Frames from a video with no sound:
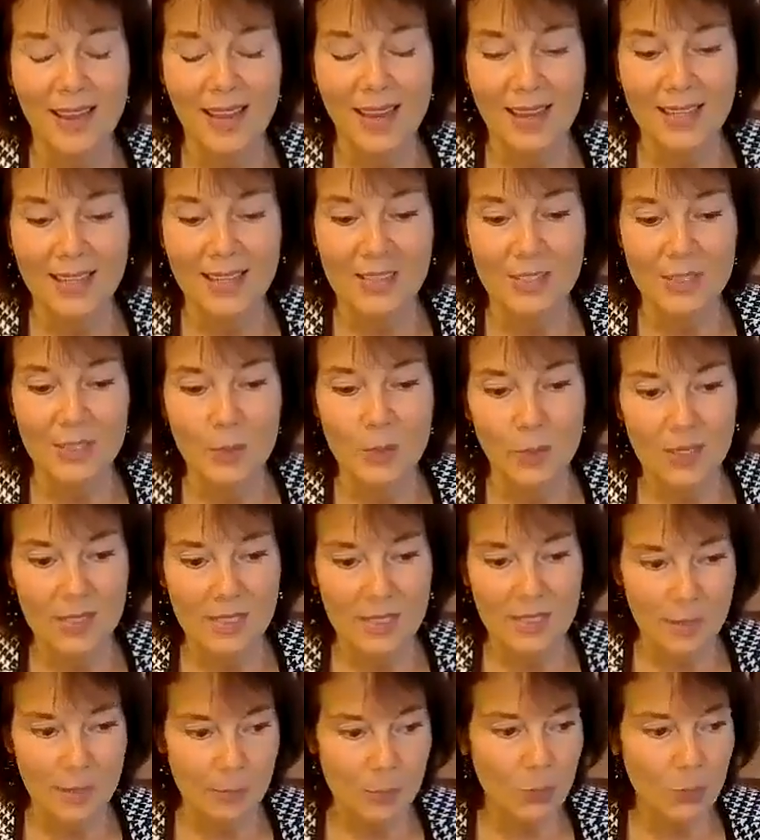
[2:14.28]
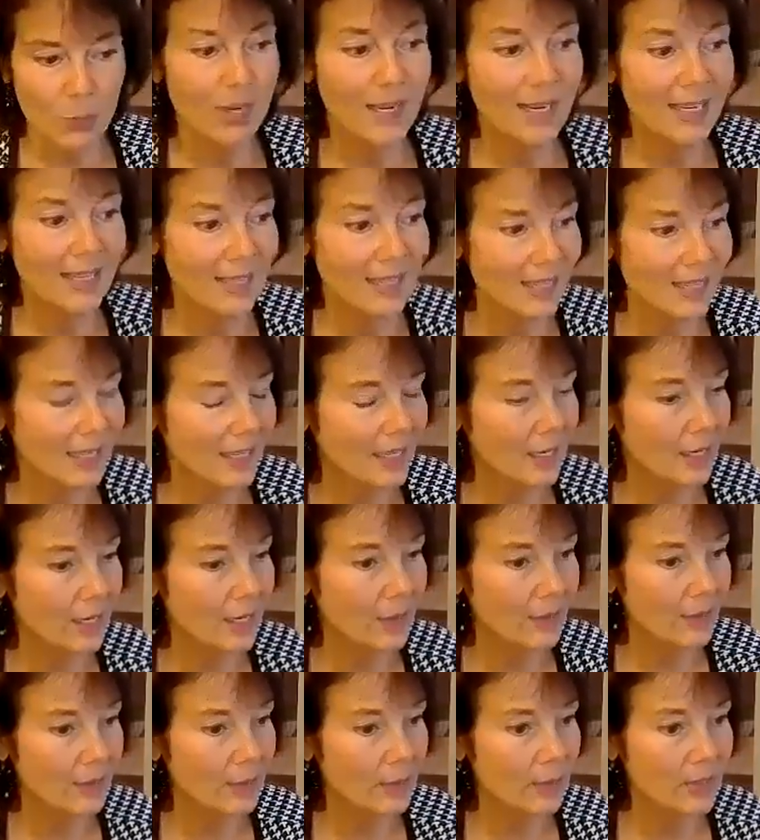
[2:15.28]
And so as I'm trying to get
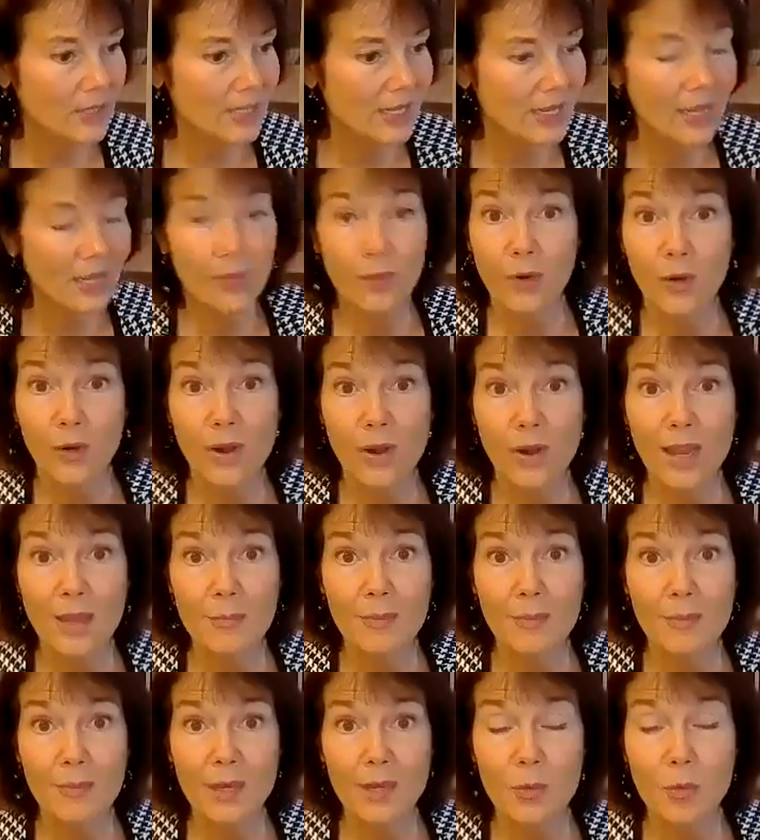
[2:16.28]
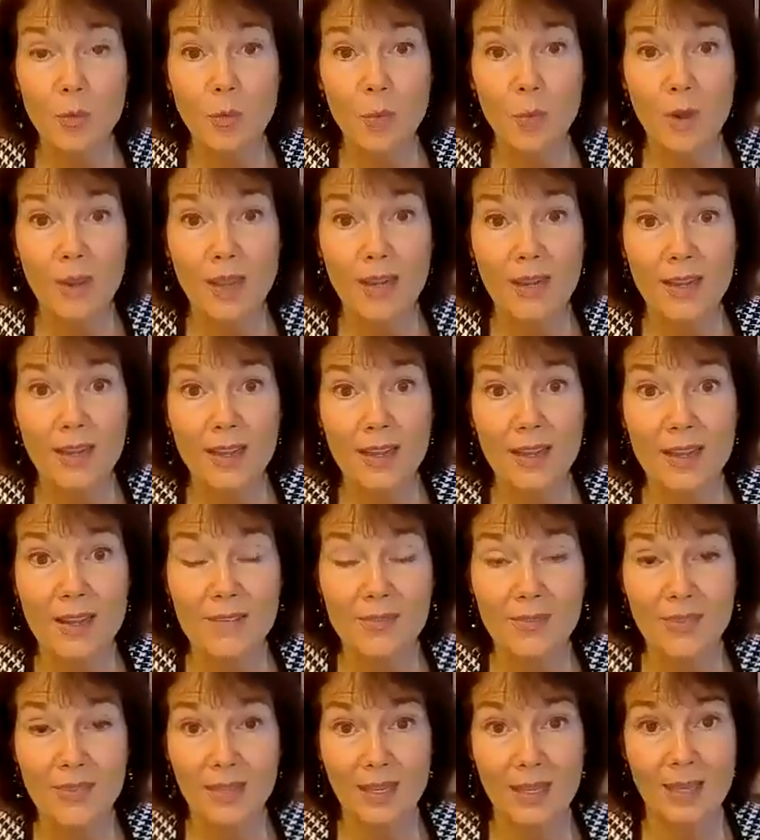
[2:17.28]
interviews together, I meet one
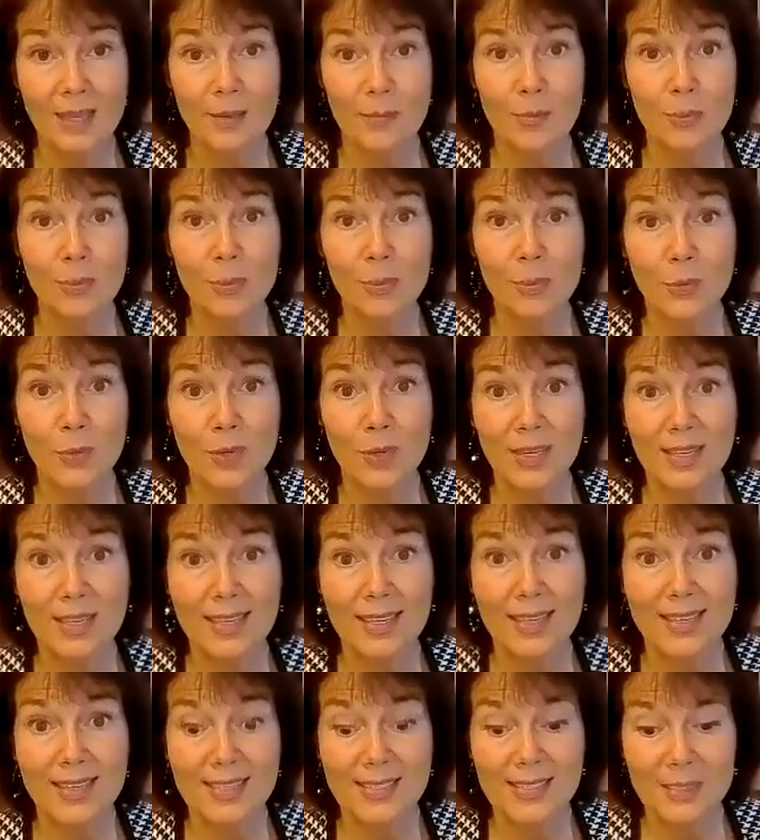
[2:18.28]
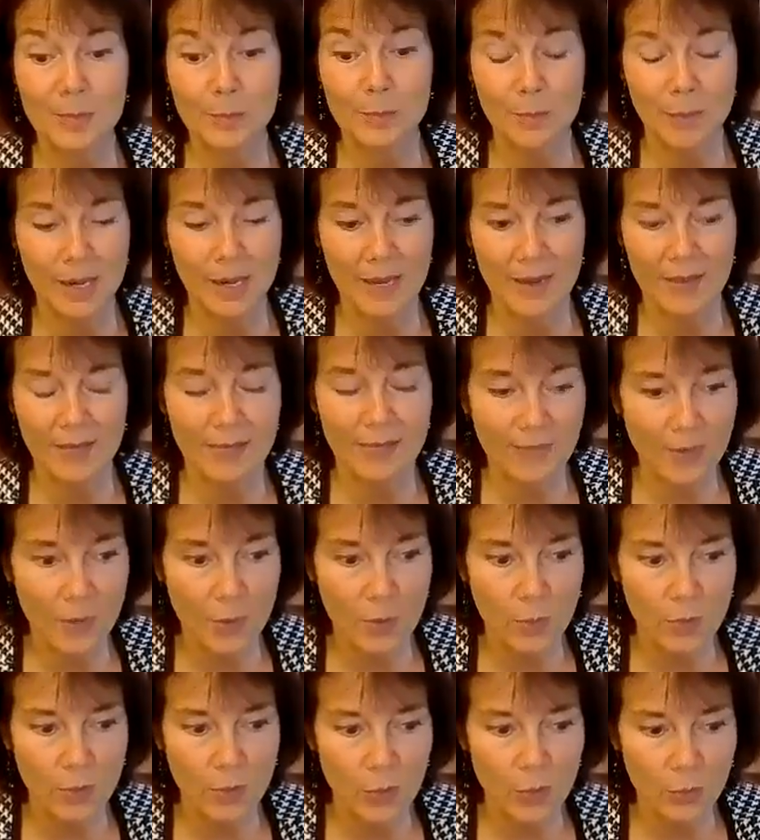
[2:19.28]
of the employees by
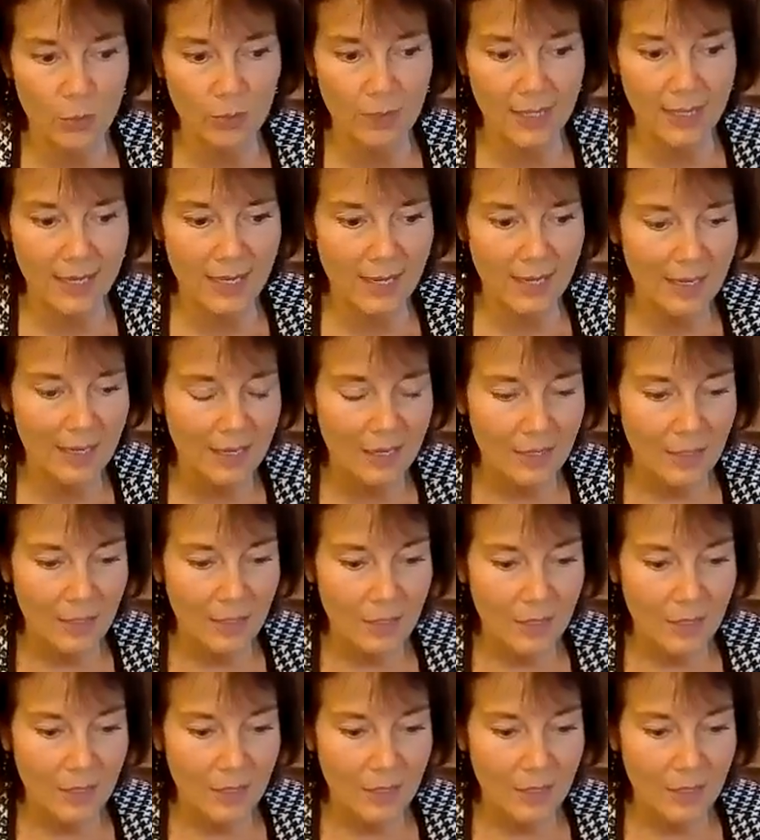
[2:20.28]
phone only.